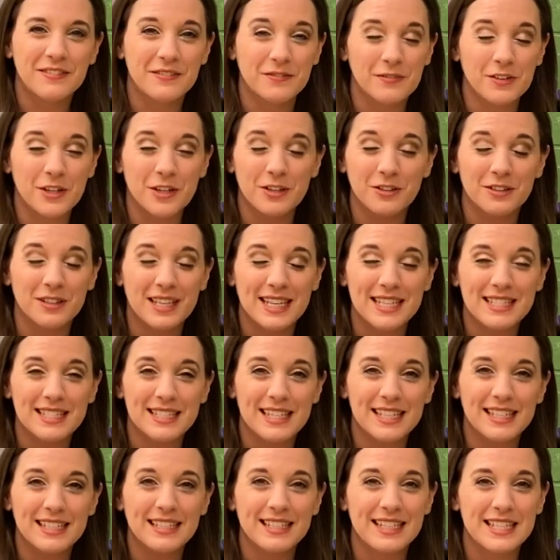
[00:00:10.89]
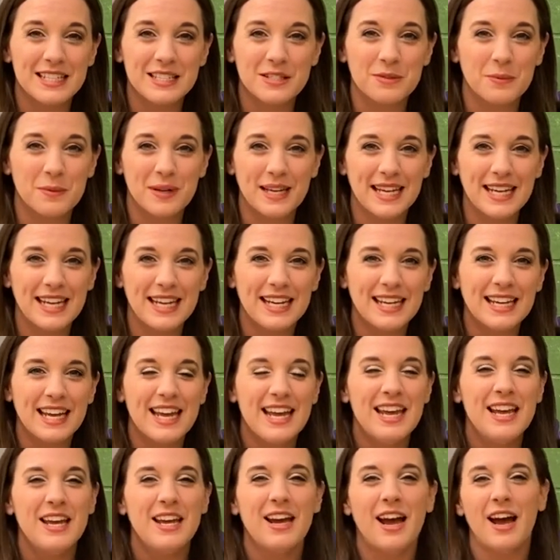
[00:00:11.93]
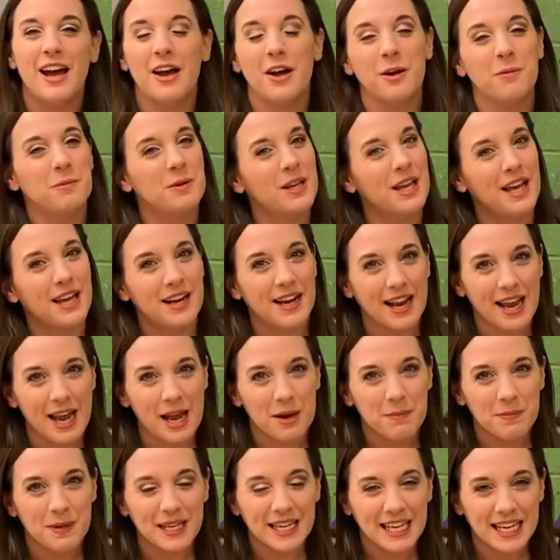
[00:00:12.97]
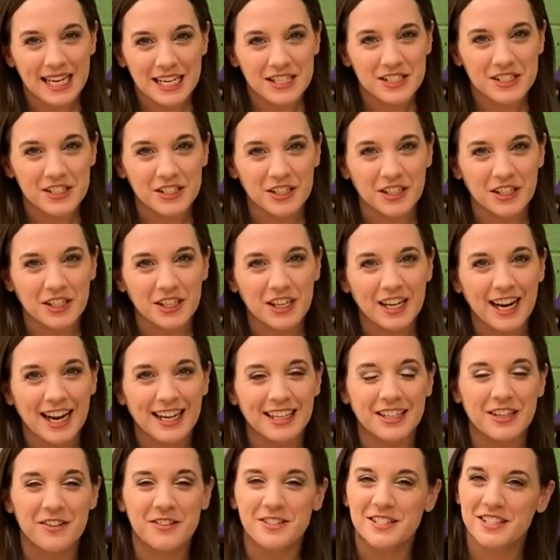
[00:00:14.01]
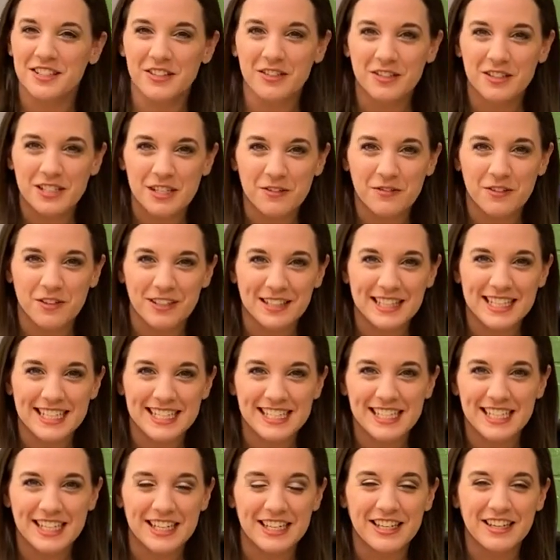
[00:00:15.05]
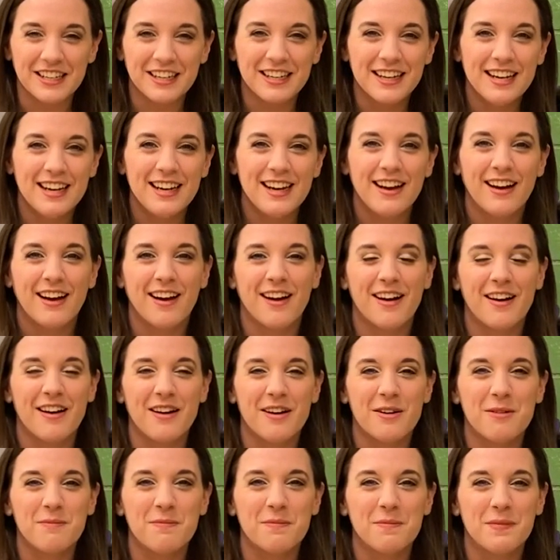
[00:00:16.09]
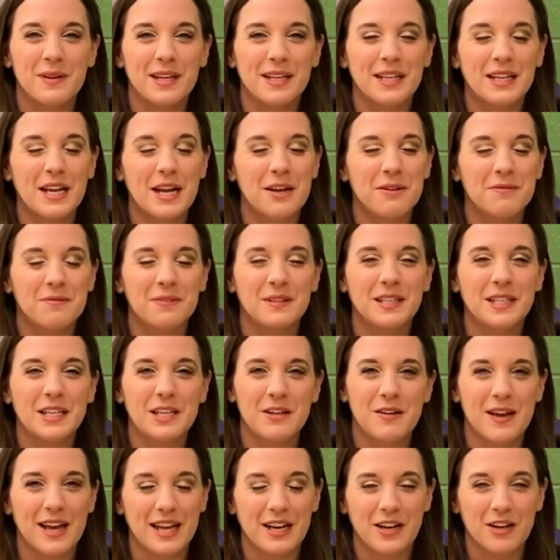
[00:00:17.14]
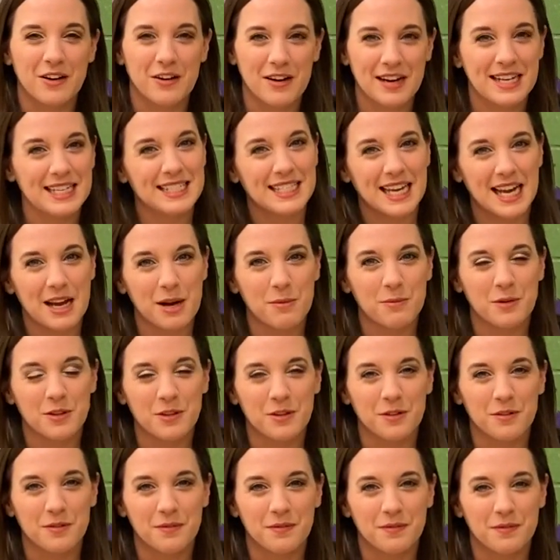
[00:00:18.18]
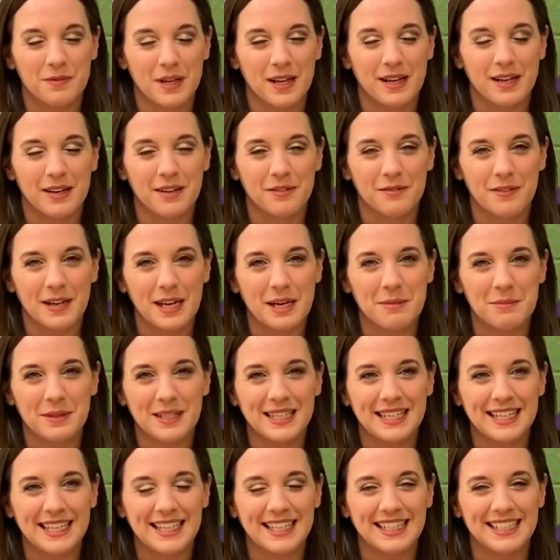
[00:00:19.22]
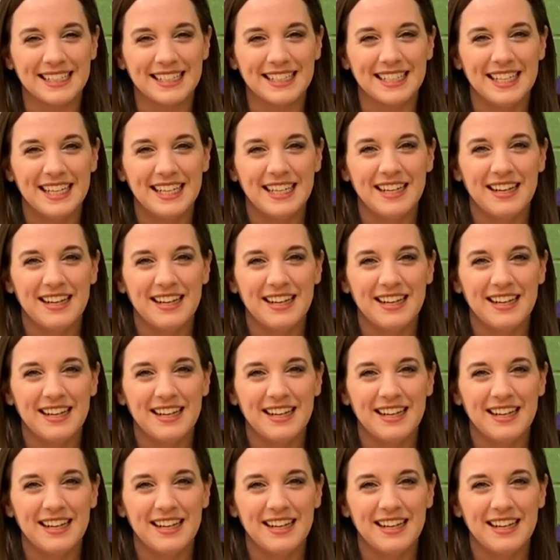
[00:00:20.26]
for your lesson this week. I hope you had a happy Easter. I know it's a little different this year, but hopefully you had a great time with your family and